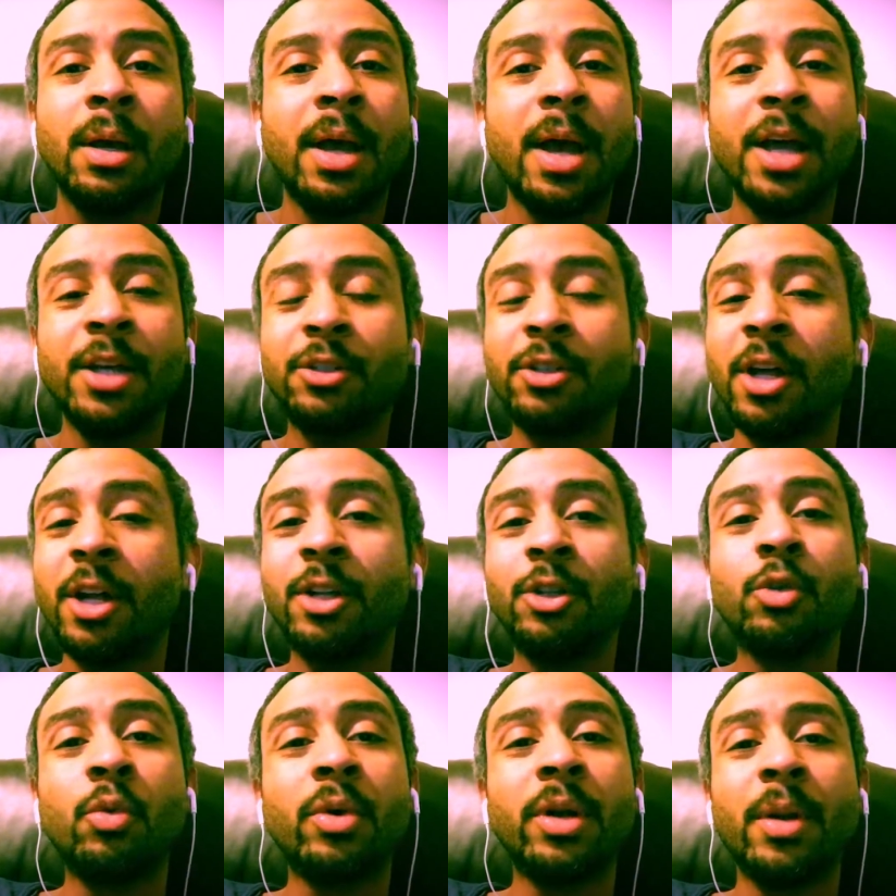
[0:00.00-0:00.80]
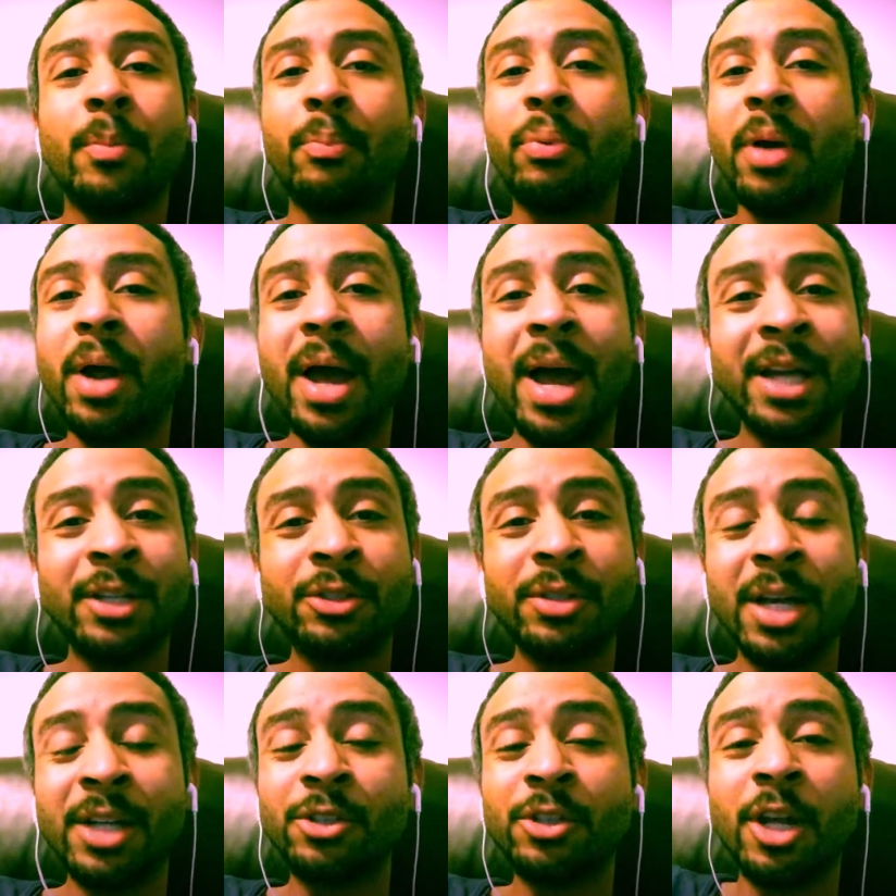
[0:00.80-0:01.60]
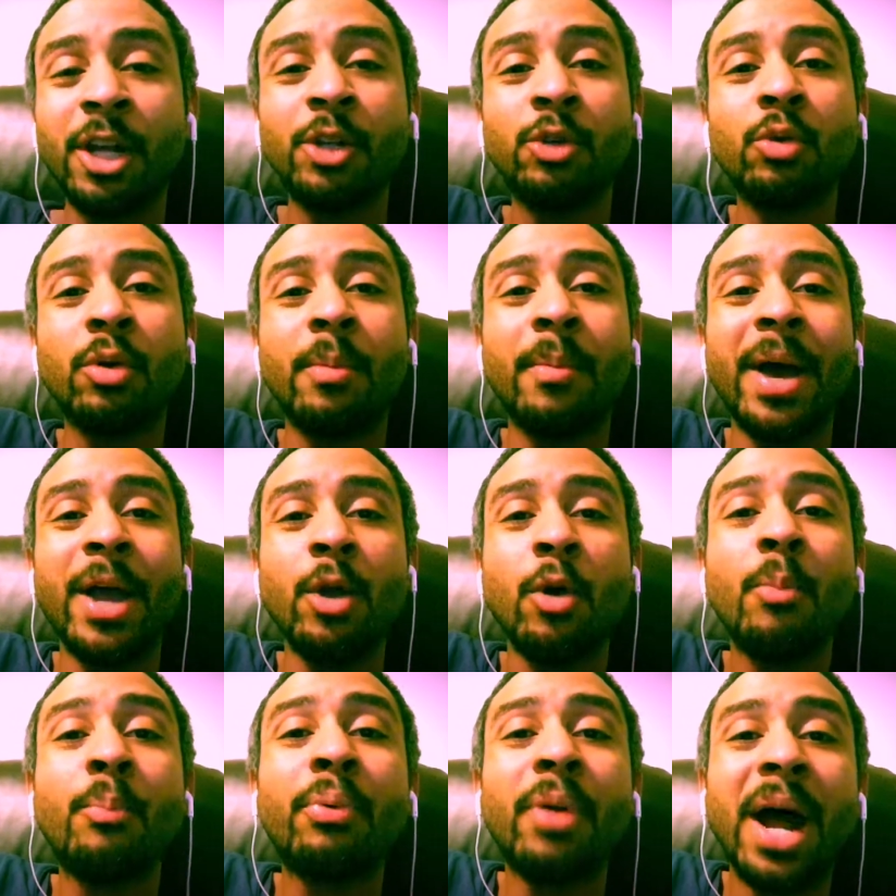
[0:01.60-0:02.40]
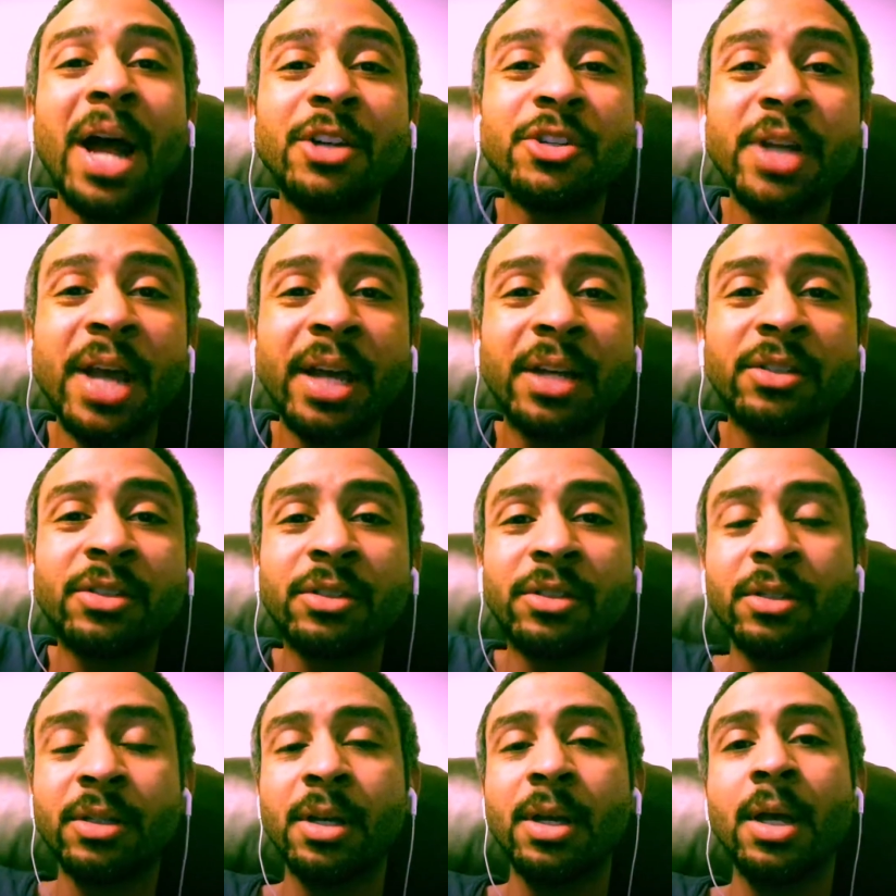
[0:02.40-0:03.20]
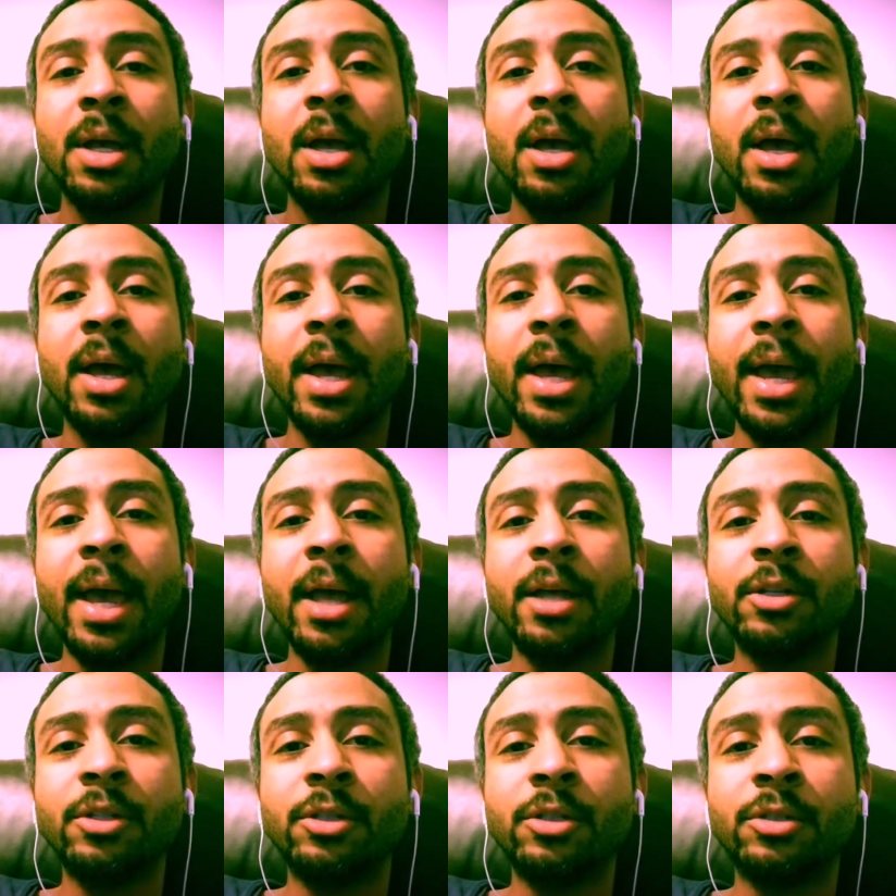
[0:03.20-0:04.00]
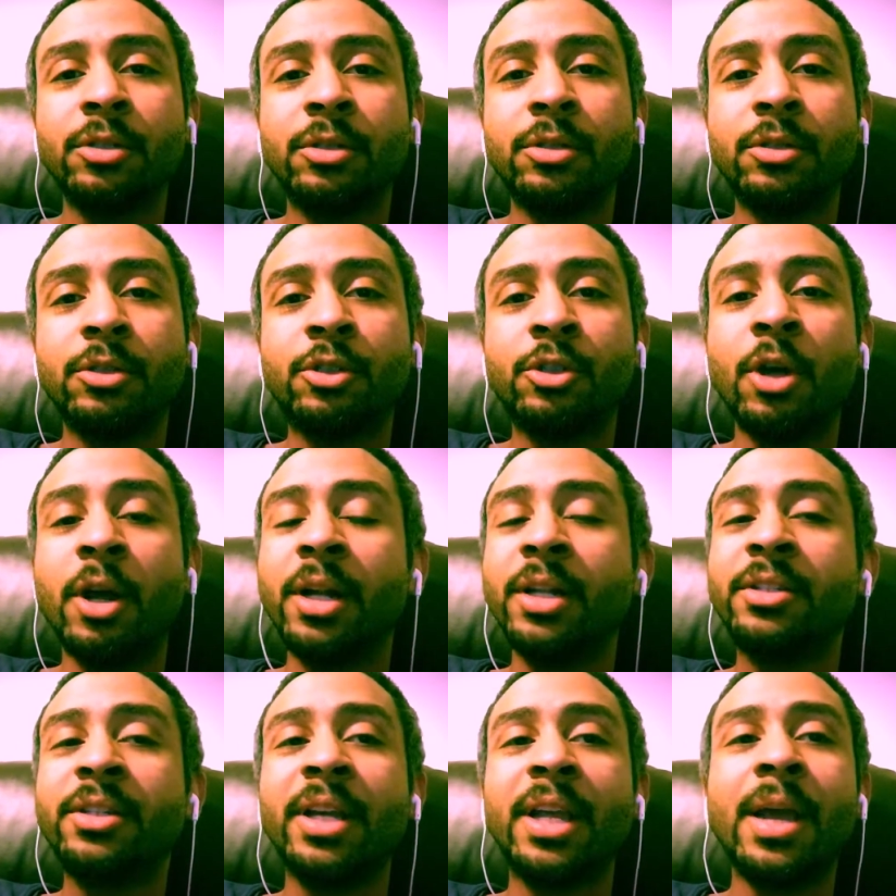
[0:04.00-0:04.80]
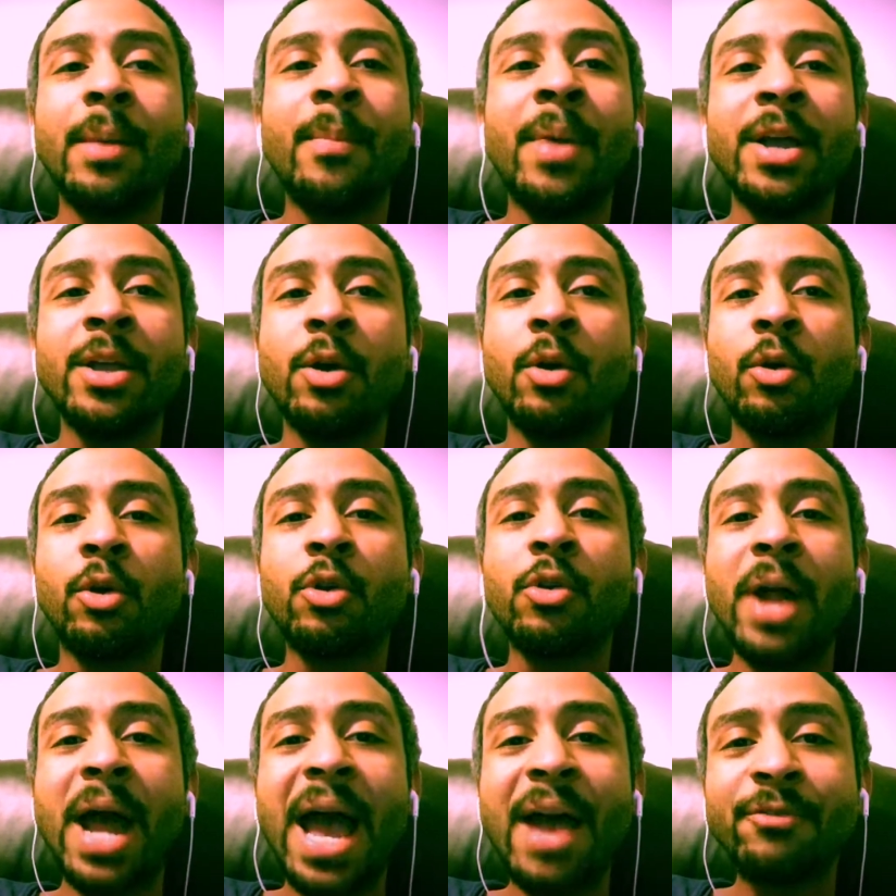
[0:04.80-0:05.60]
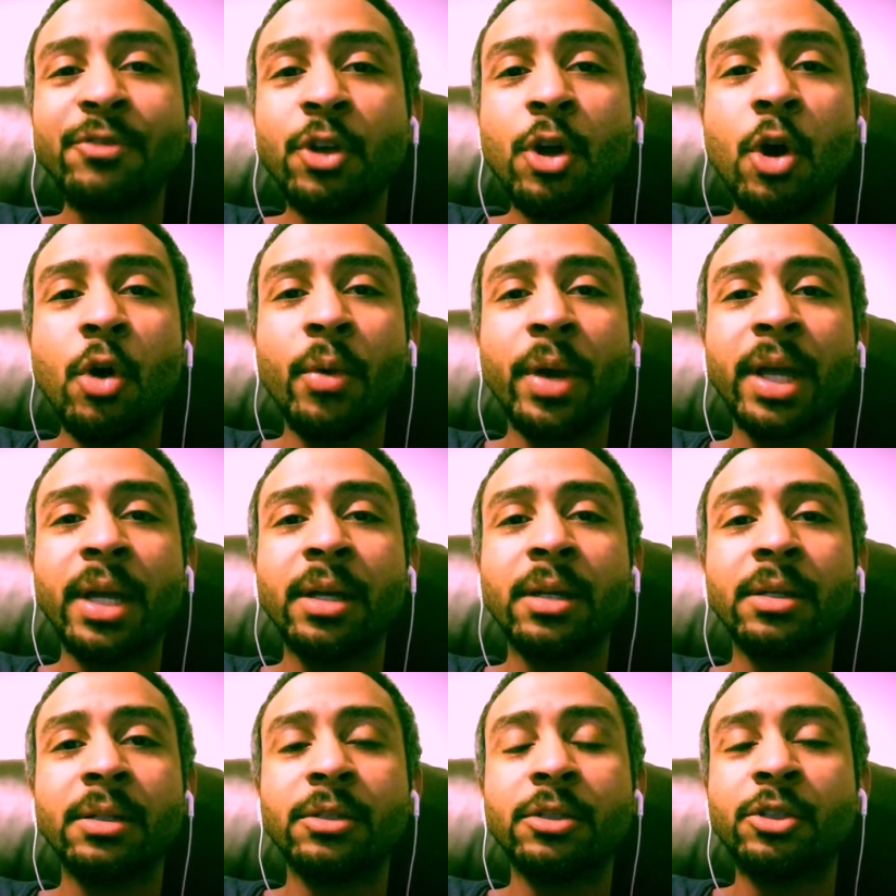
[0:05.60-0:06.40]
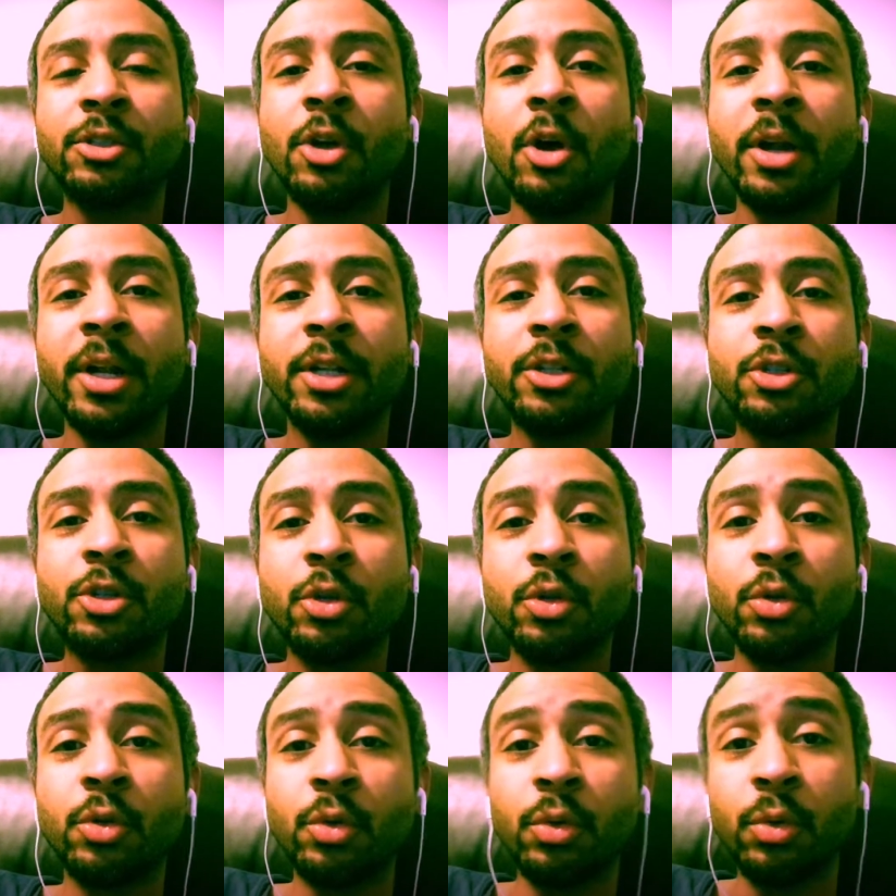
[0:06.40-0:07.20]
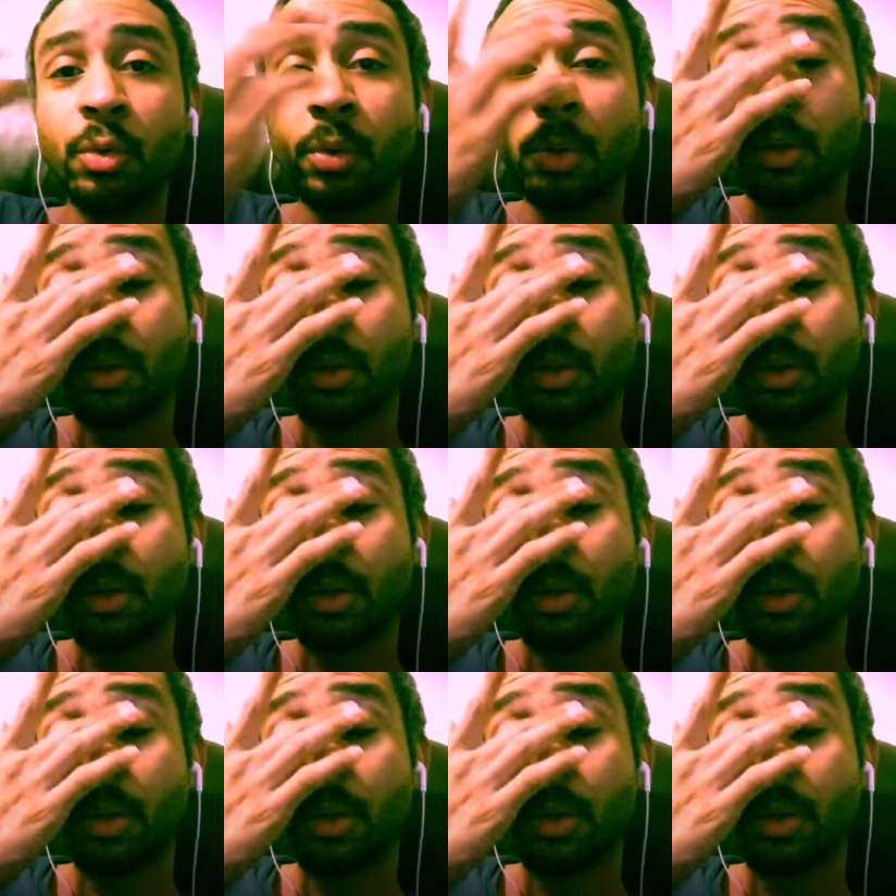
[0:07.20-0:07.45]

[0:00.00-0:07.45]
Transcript: I started doing a pro- I, I started doing my own projects, starting to get my own craft going, starting to